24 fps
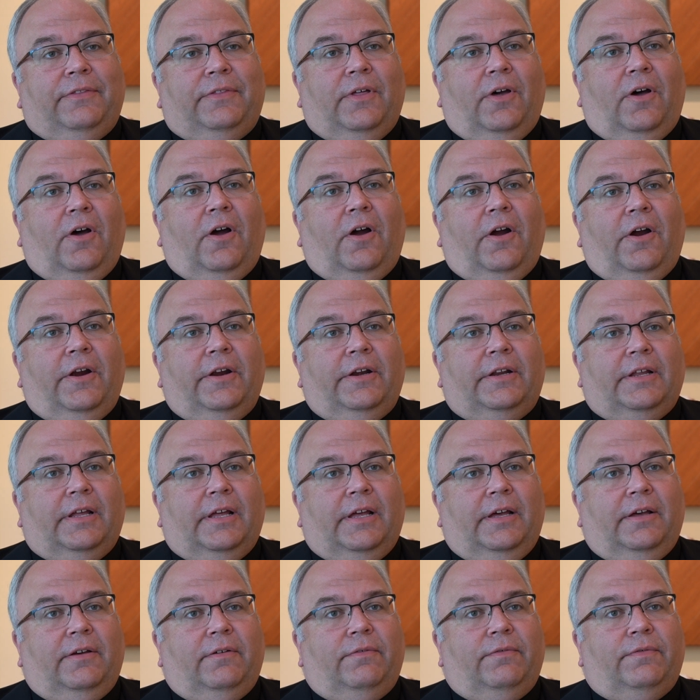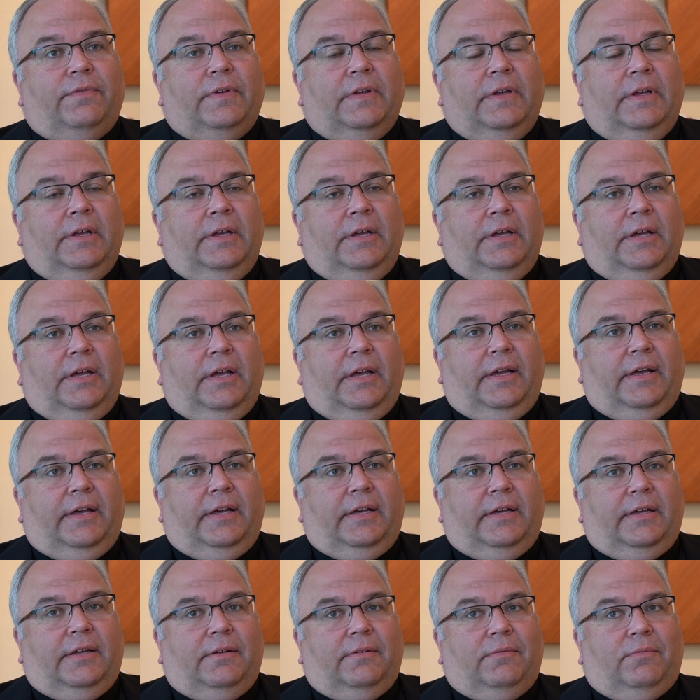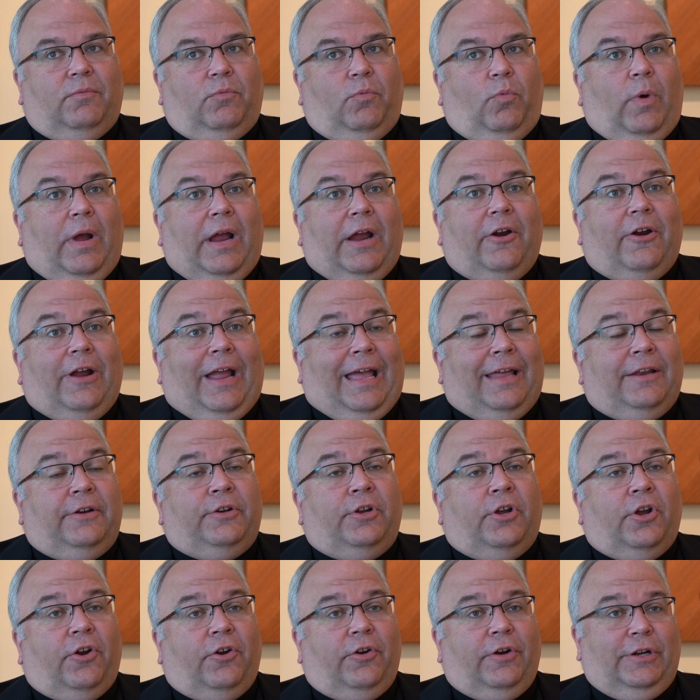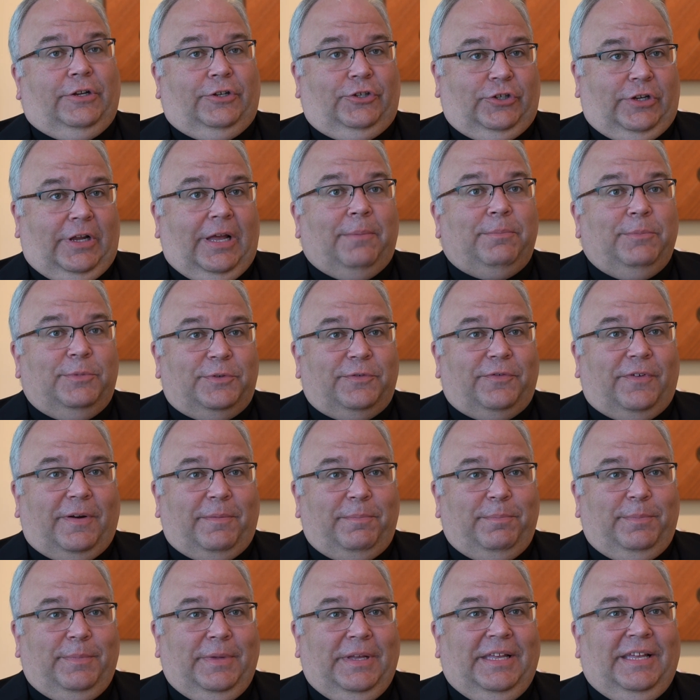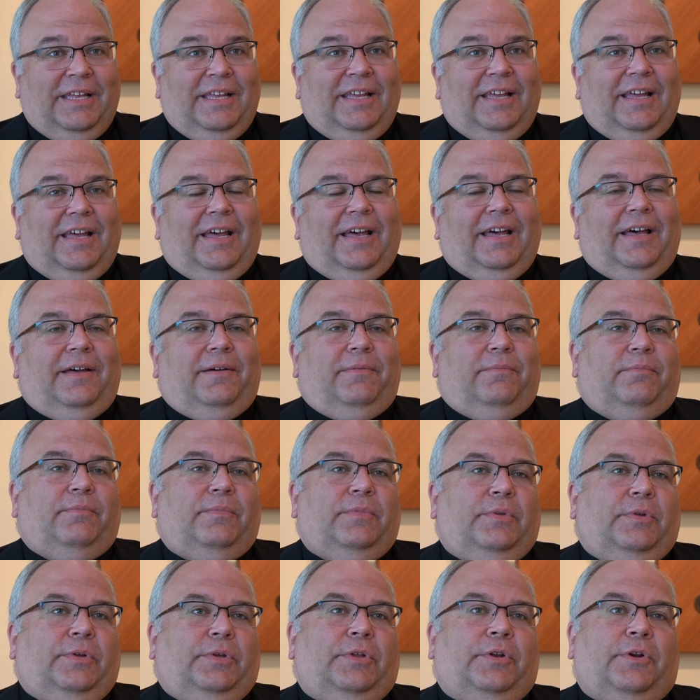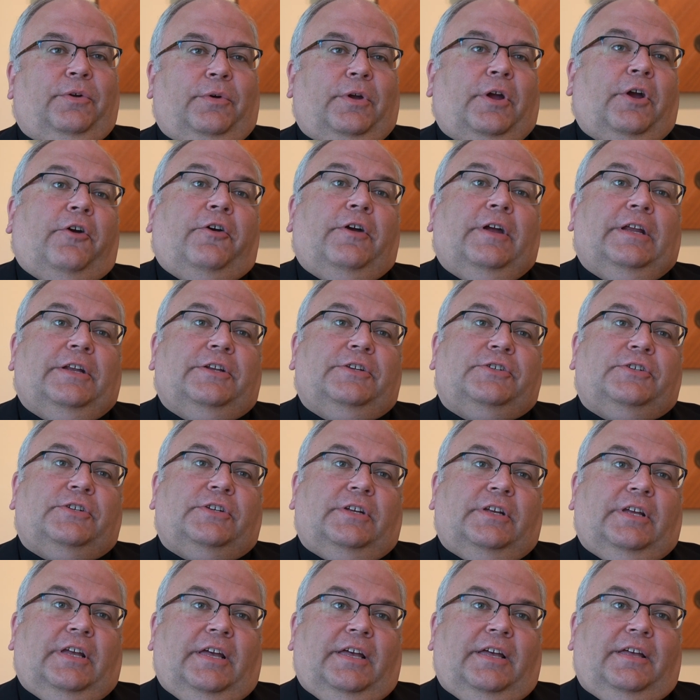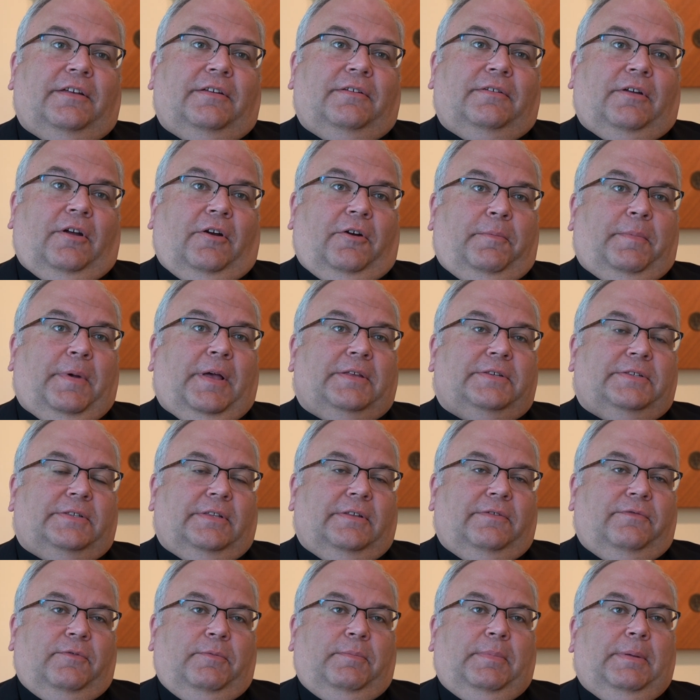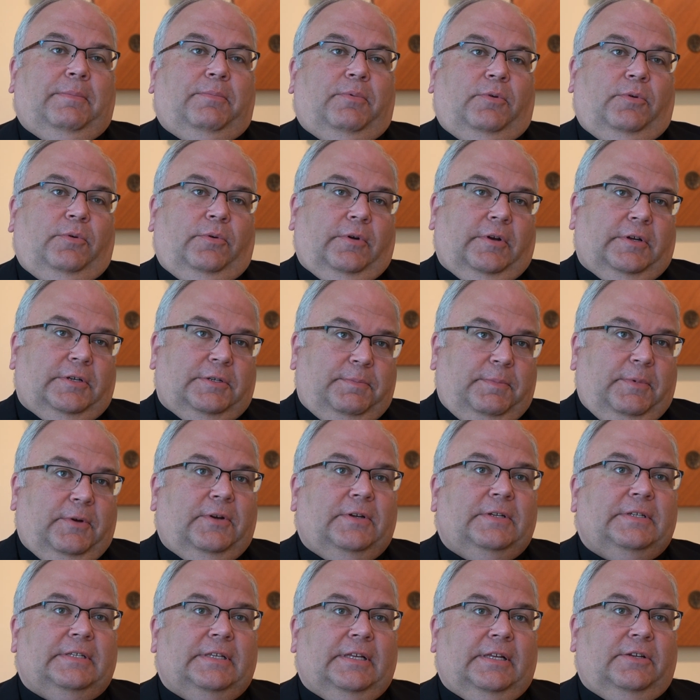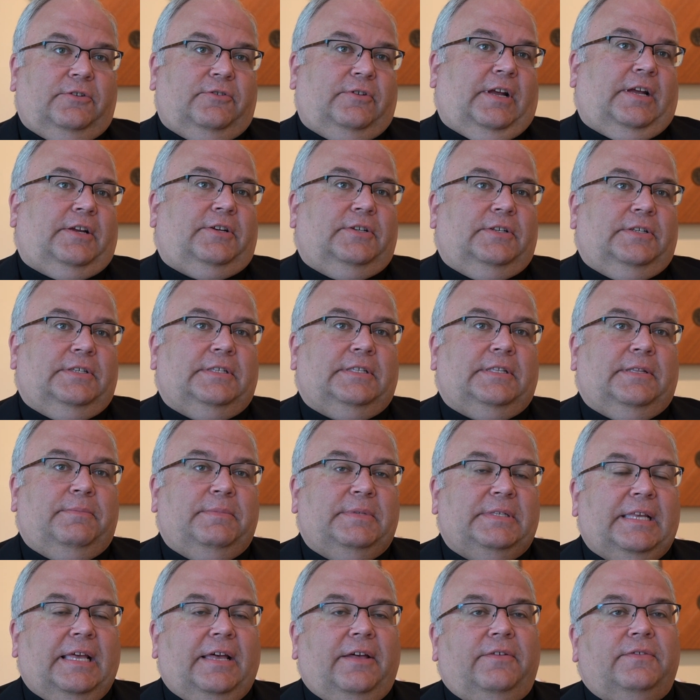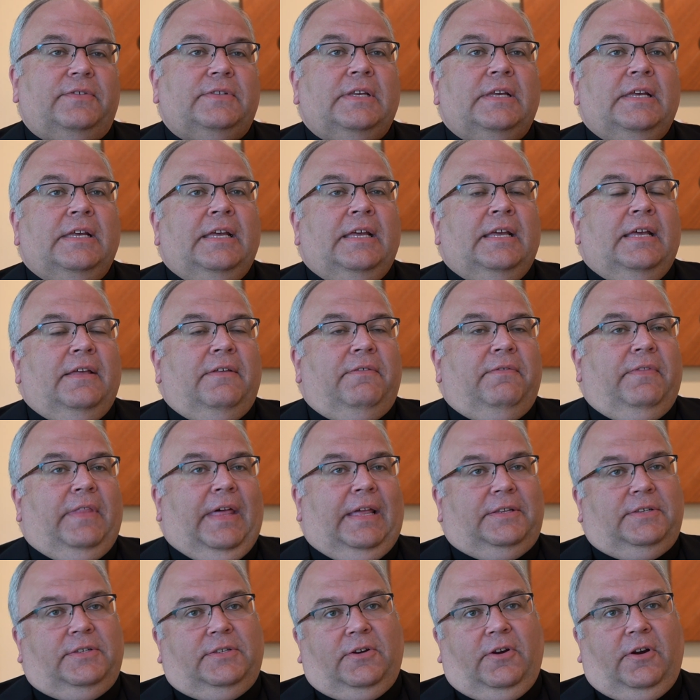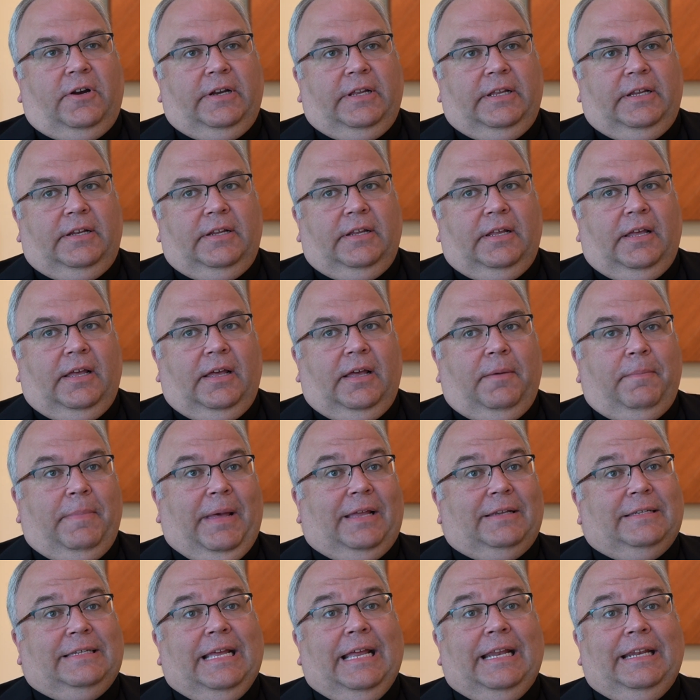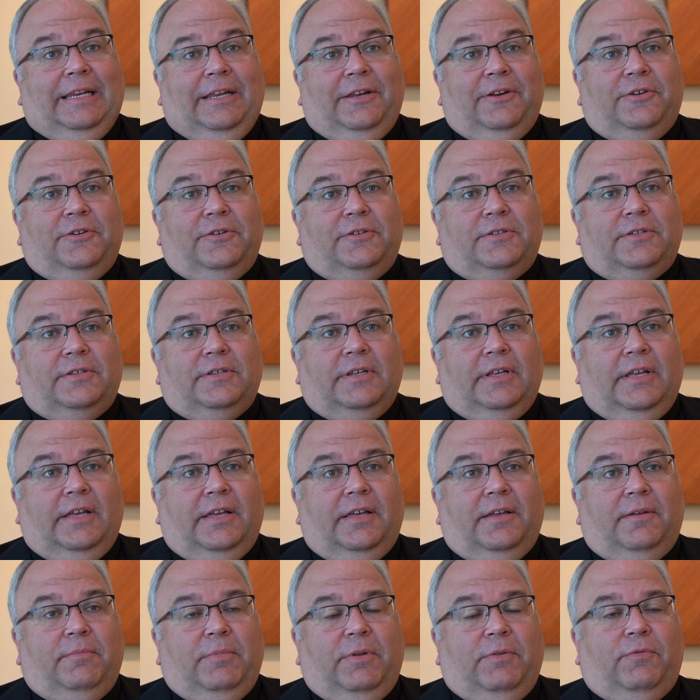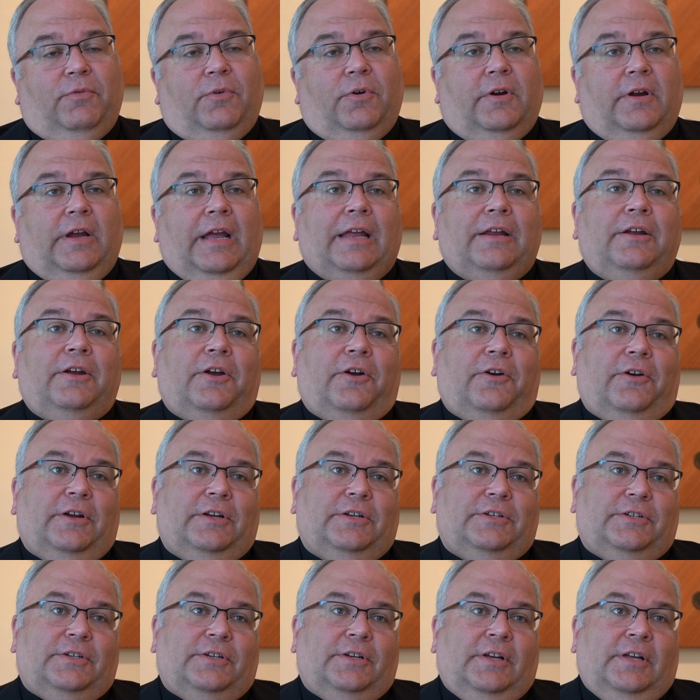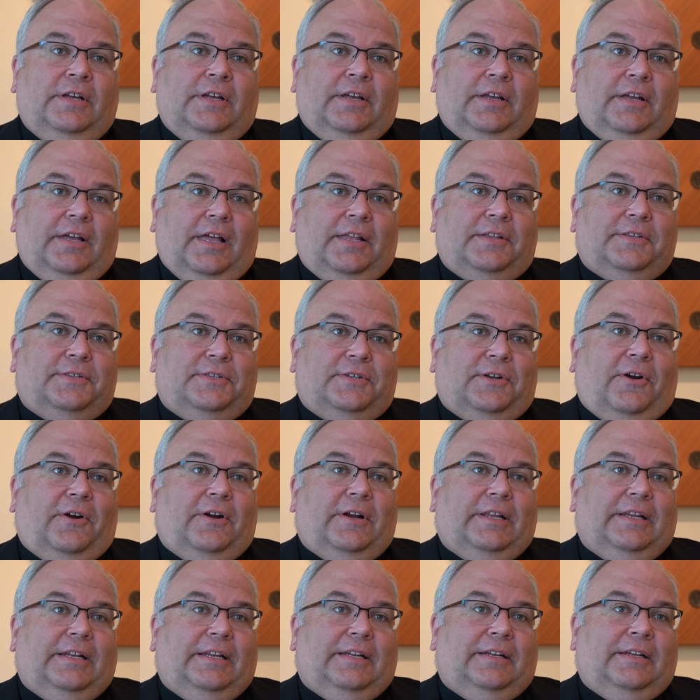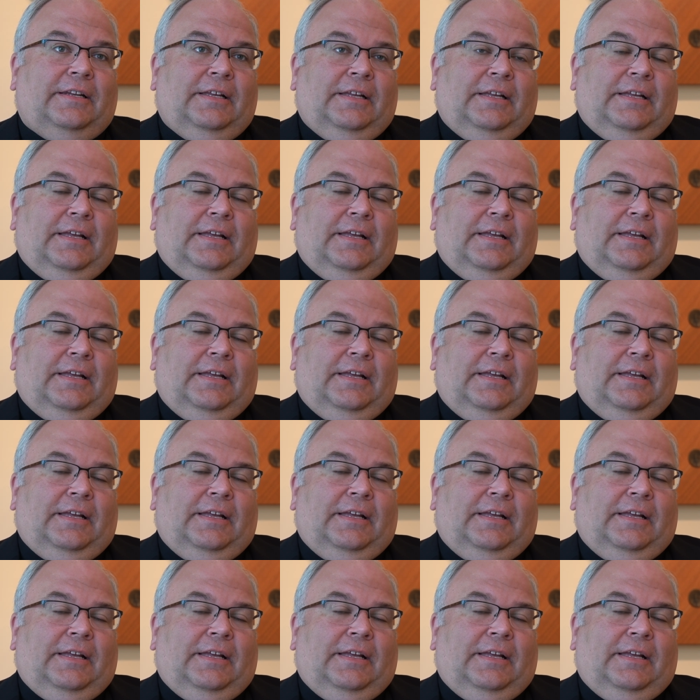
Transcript: the heart of where EnCourage comes from. Courage, our apostolate for people who are experiencing attractions themselves, that started about 10 years before EnCourage got started. And